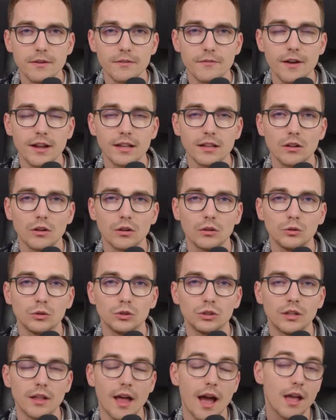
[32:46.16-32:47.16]
final
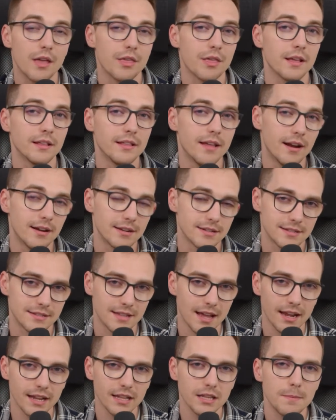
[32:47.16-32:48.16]
conclusion? I think they are
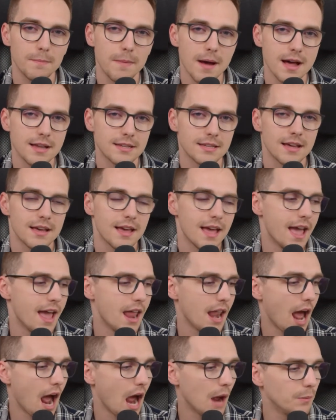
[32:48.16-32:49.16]
stuck in the past,
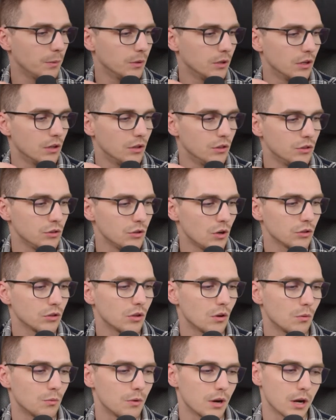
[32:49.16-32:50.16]
and I would not
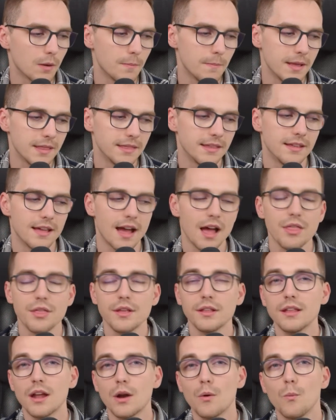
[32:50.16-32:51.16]
recommend it. I
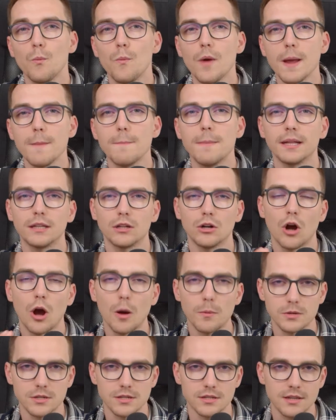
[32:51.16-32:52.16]
think there are way better
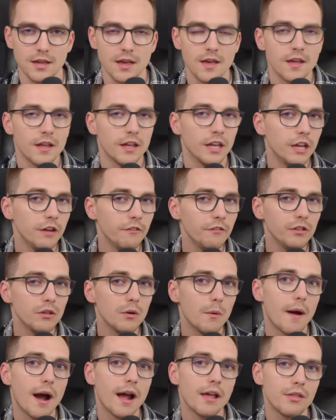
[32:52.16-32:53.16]
options. Even
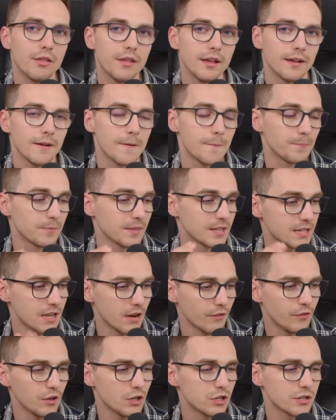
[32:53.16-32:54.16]
though I think
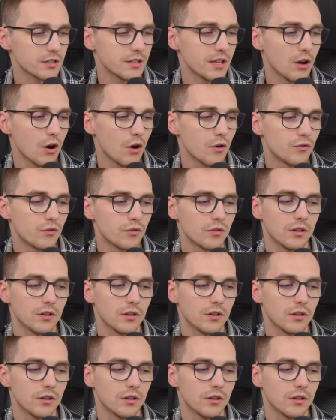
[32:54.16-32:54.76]
some features they offer,